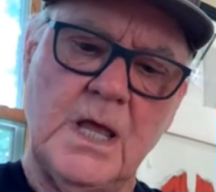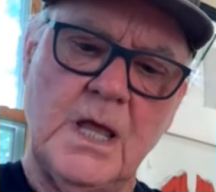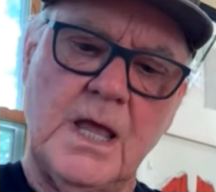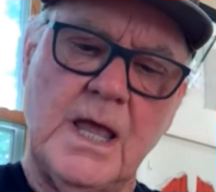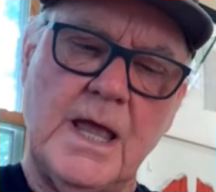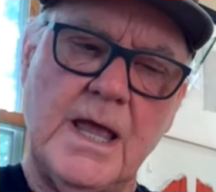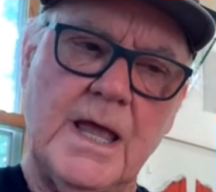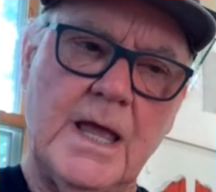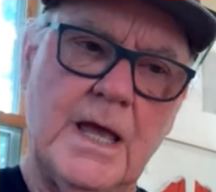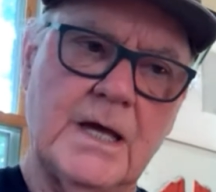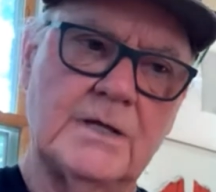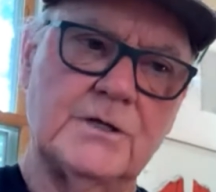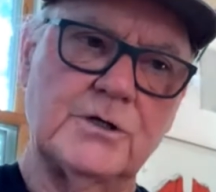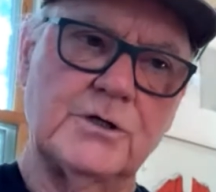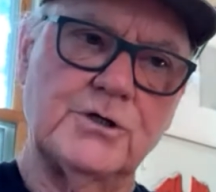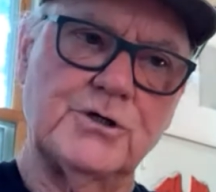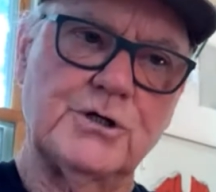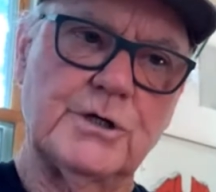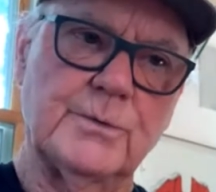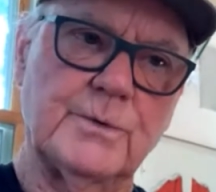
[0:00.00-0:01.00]
And
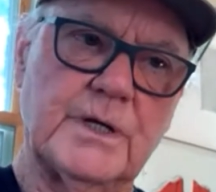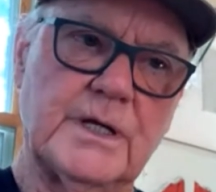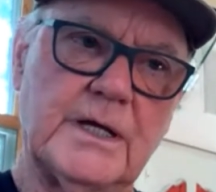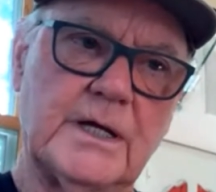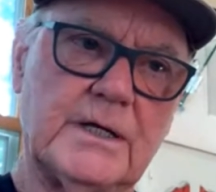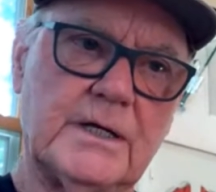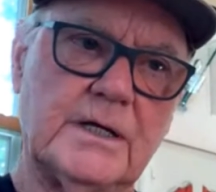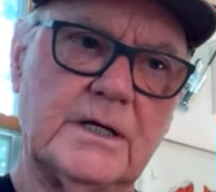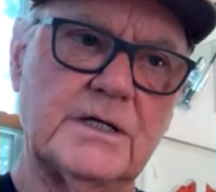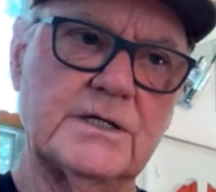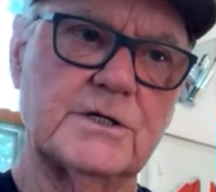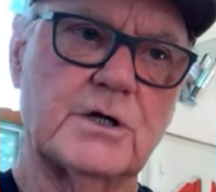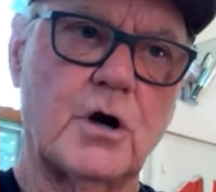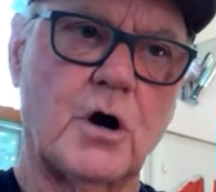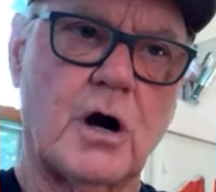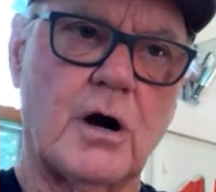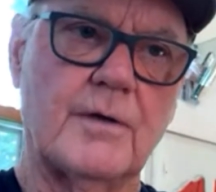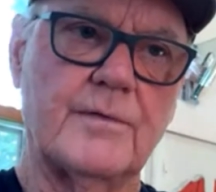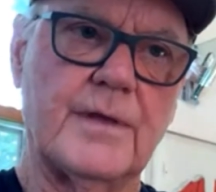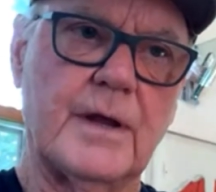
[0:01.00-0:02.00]
she would get in his
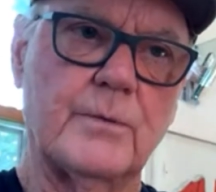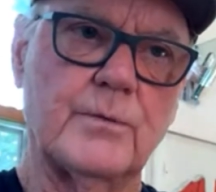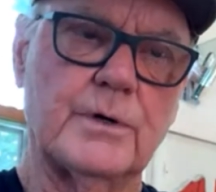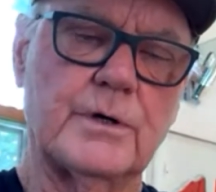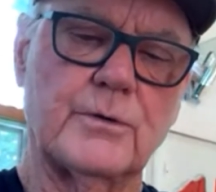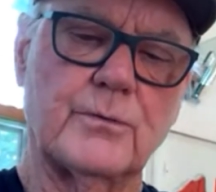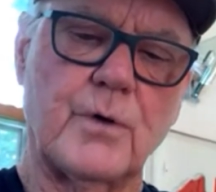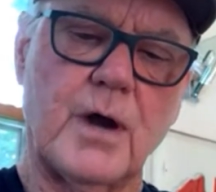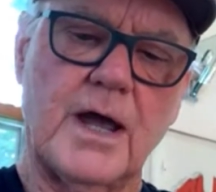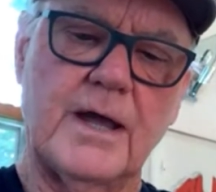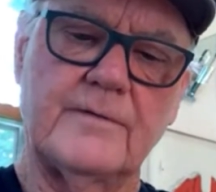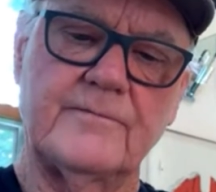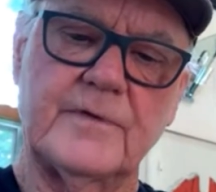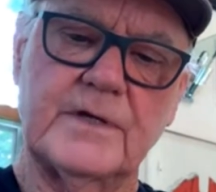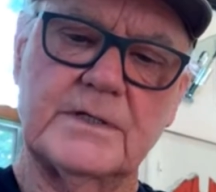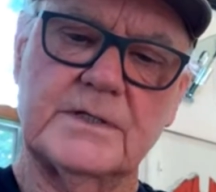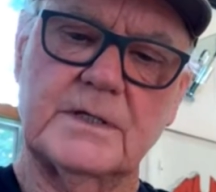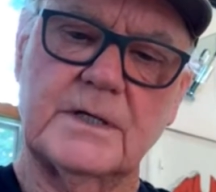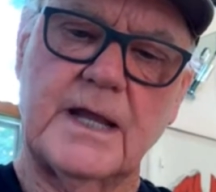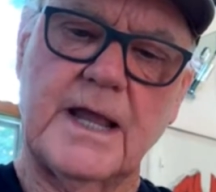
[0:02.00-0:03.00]
car. They would arrive
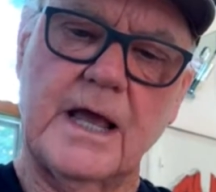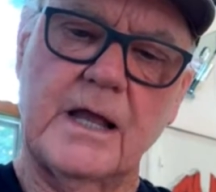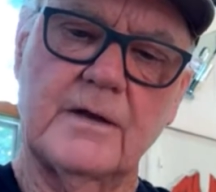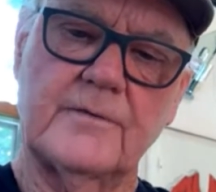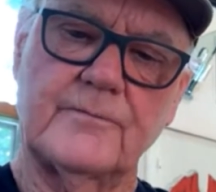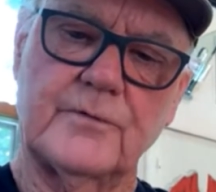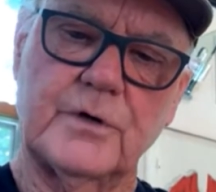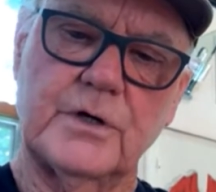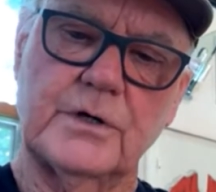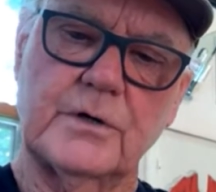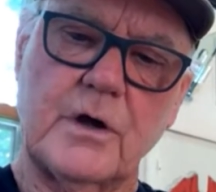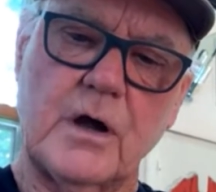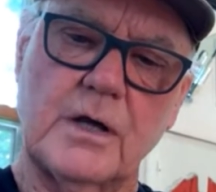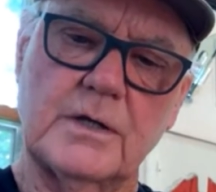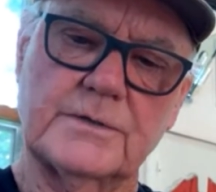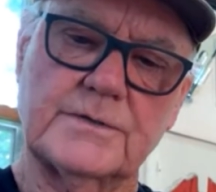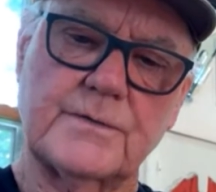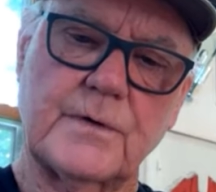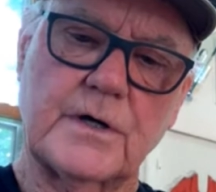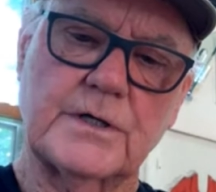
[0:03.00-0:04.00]
at California
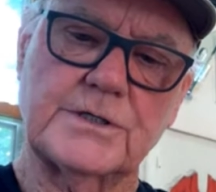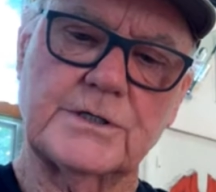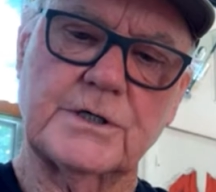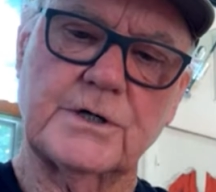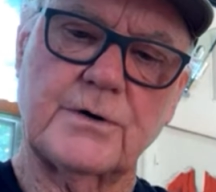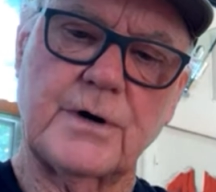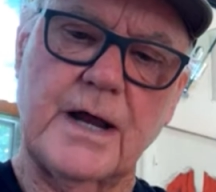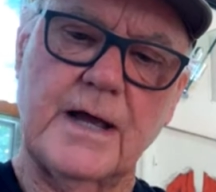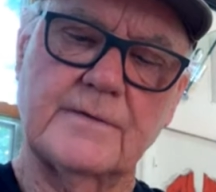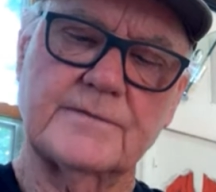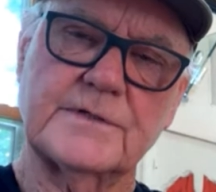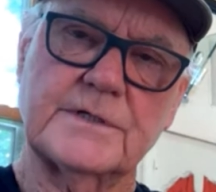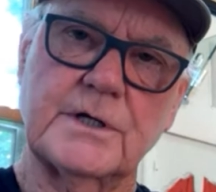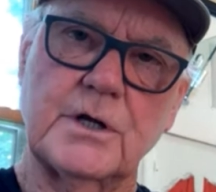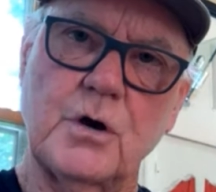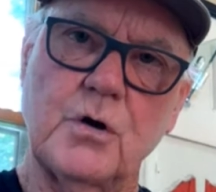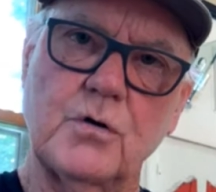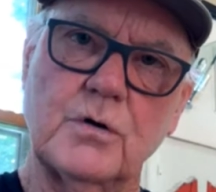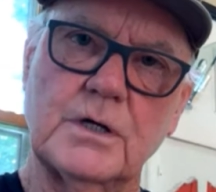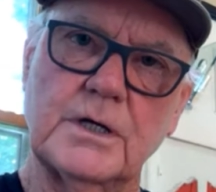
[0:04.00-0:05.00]
College of Arts and Crafts in
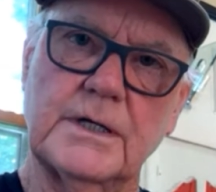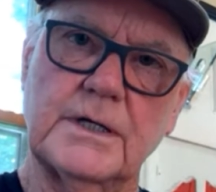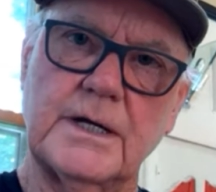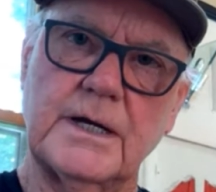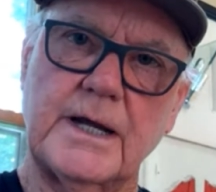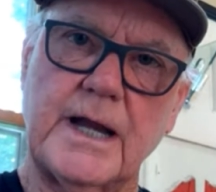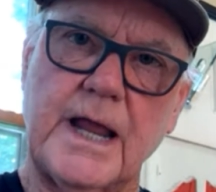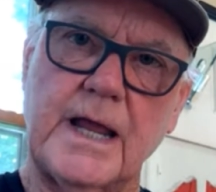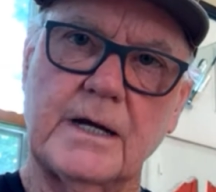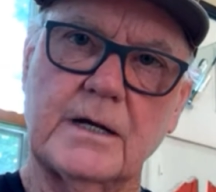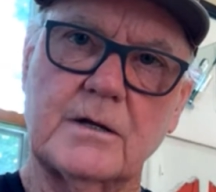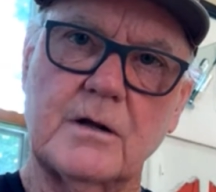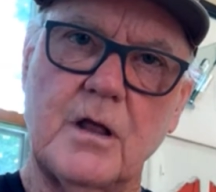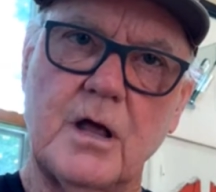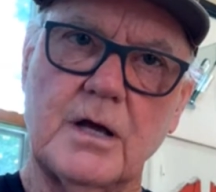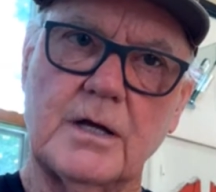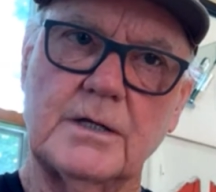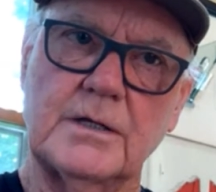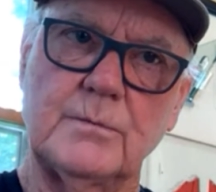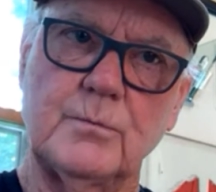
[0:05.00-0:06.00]
Oakland at 8
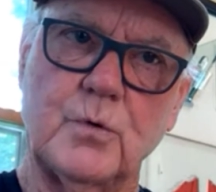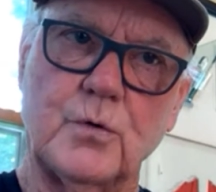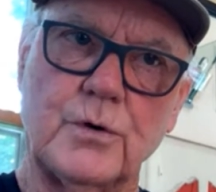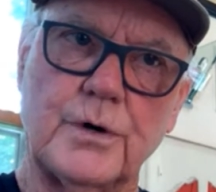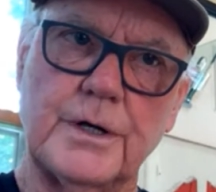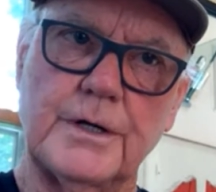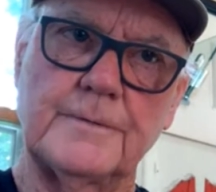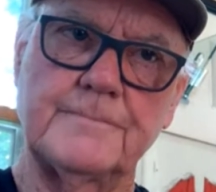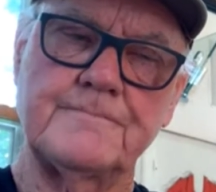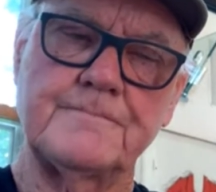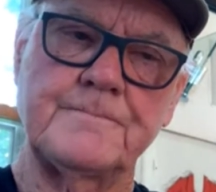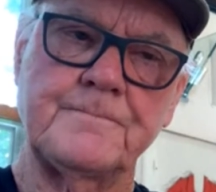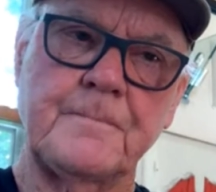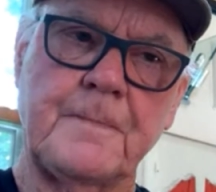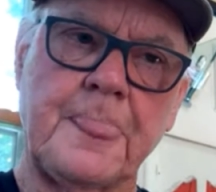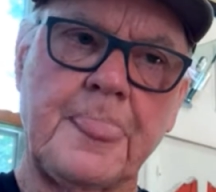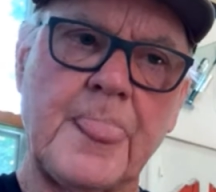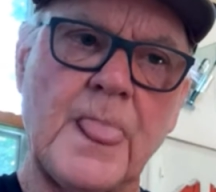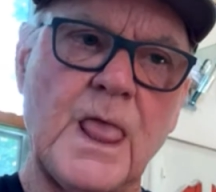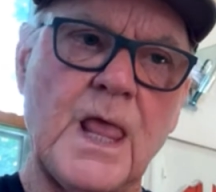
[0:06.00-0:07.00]
o'clock in the morning.
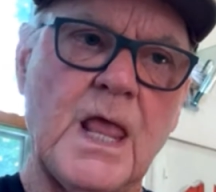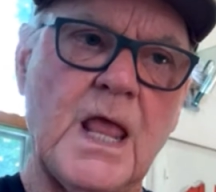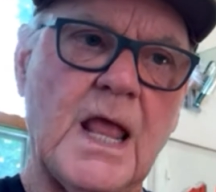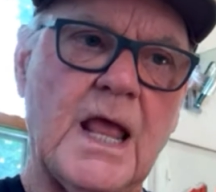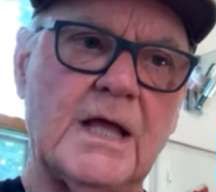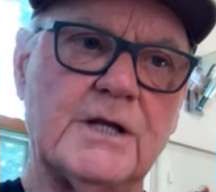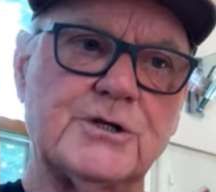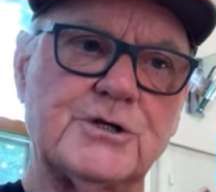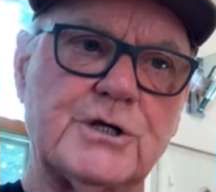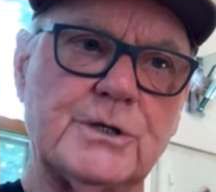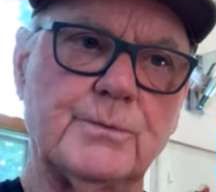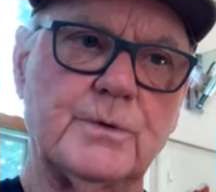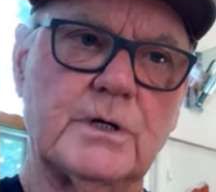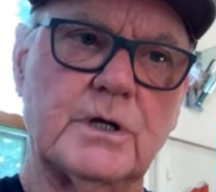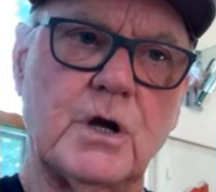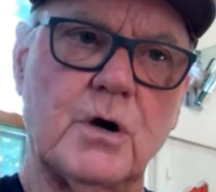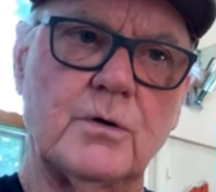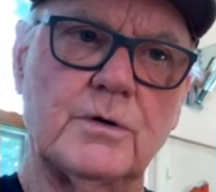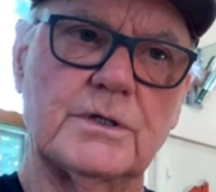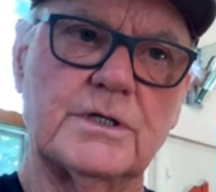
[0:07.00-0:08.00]
And she would
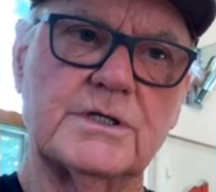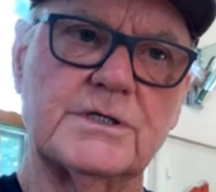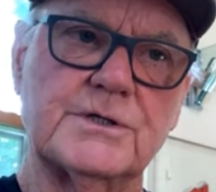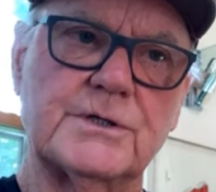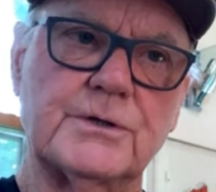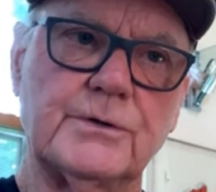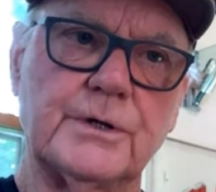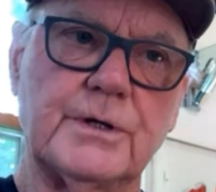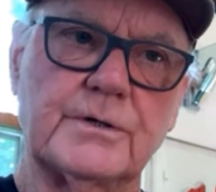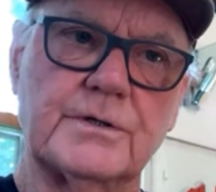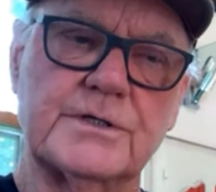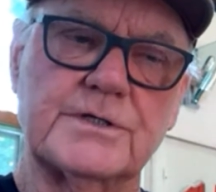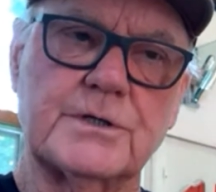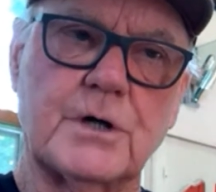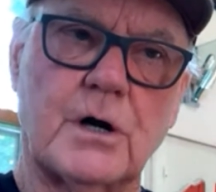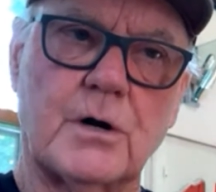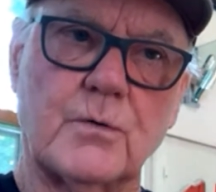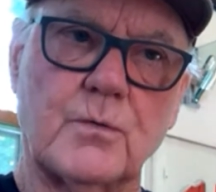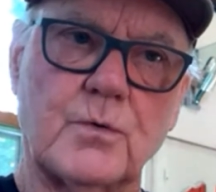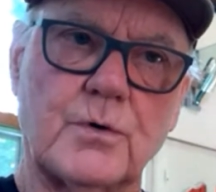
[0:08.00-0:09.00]
go in the studio and
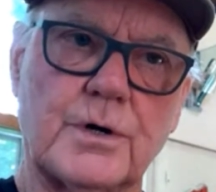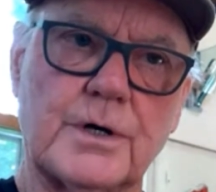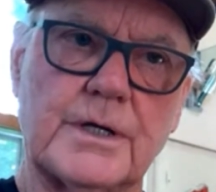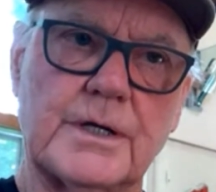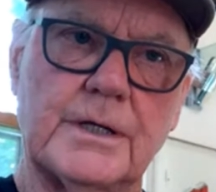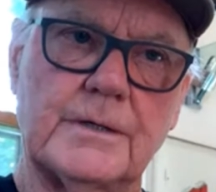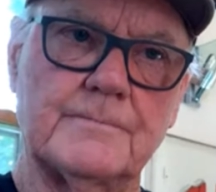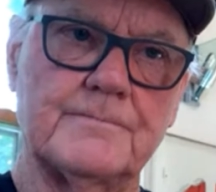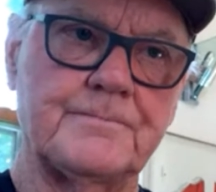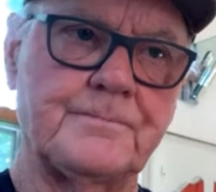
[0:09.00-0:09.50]
start working.